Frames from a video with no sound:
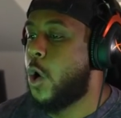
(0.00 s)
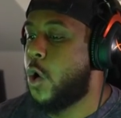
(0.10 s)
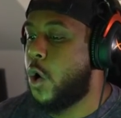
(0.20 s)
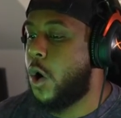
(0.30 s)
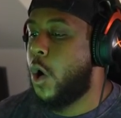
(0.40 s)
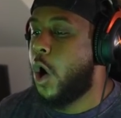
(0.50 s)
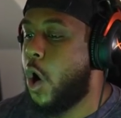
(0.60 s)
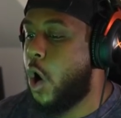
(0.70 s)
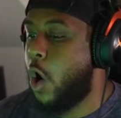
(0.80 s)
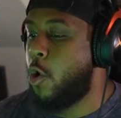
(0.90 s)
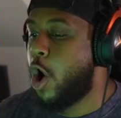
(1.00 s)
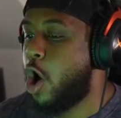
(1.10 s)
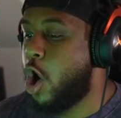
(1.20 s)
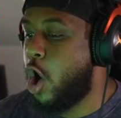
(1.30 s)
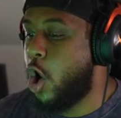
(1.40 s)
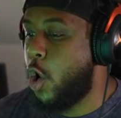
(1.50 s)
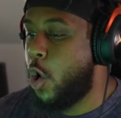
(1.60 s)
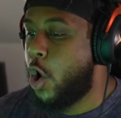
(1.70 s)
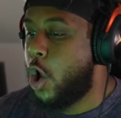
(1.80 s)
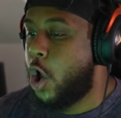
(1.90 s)
oh, oh, oh.
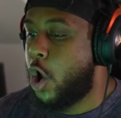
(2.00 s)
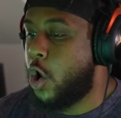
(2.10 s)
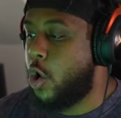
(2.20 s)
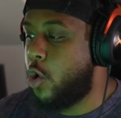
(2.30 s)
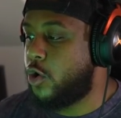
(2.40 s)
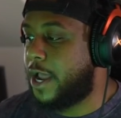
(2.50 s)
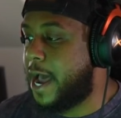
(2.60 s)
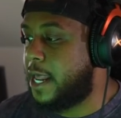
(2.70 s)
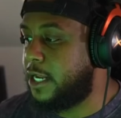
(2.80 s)
oh. Oh, got